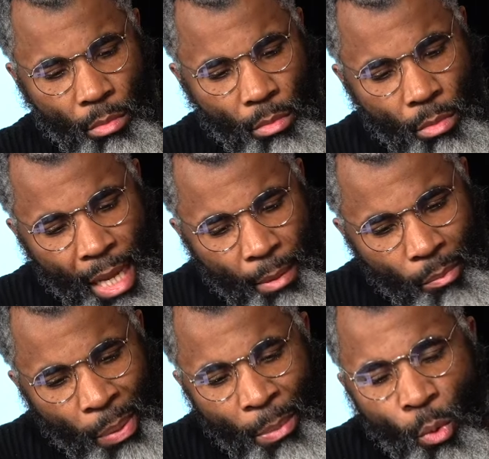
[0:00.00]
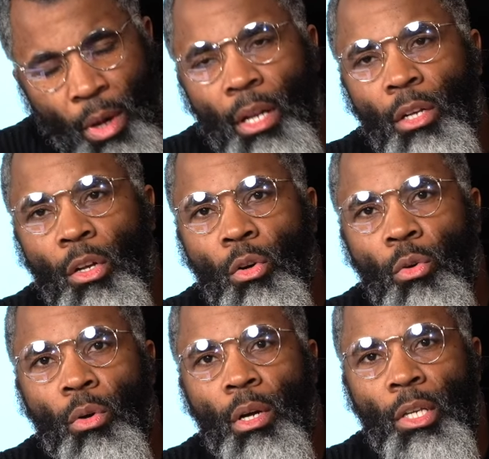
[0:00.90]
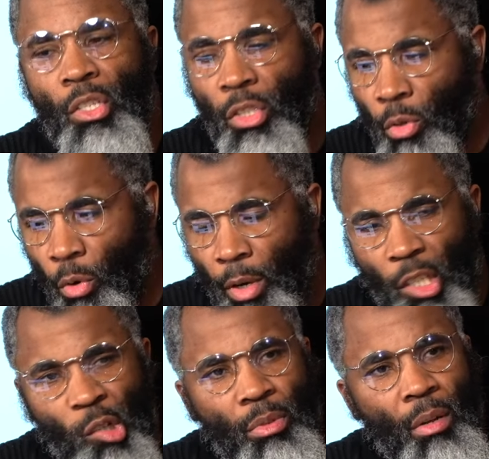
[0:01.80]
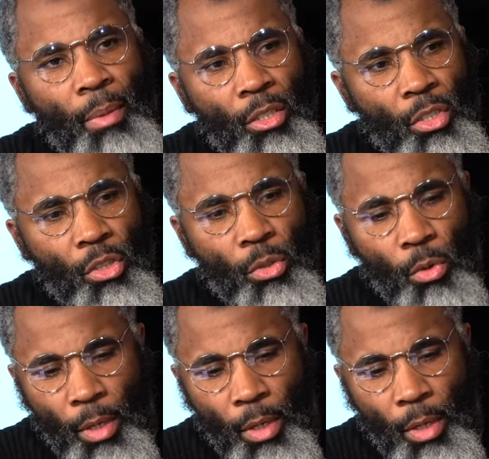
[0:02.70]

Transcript: like, people want to know your story, a little bit about your story.